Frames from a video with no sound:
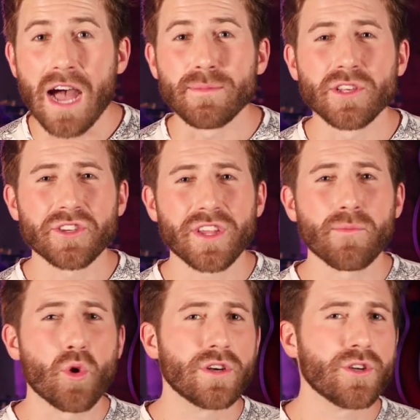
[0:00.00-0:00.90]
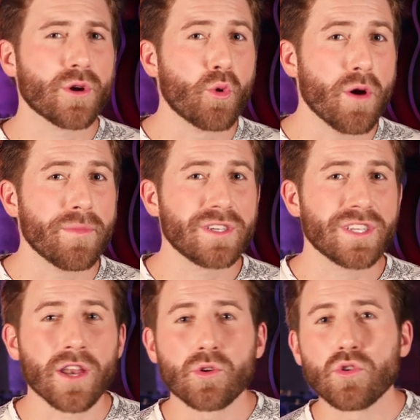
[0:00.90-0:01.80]
I'm also getting more into equipment
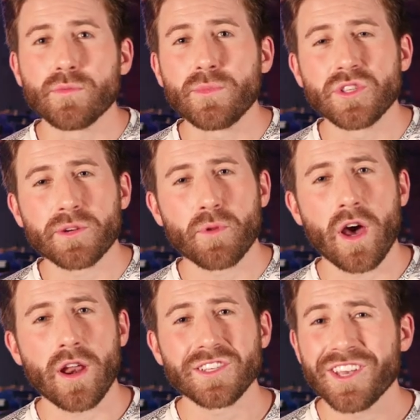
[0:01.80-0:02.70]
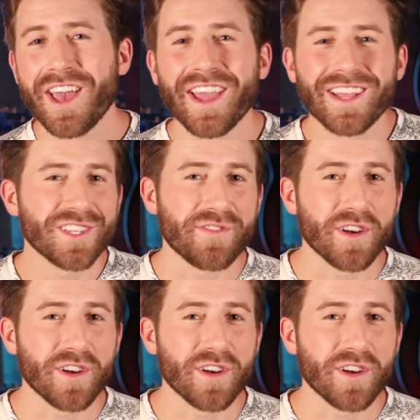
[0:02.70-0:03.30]
and cool music products because it's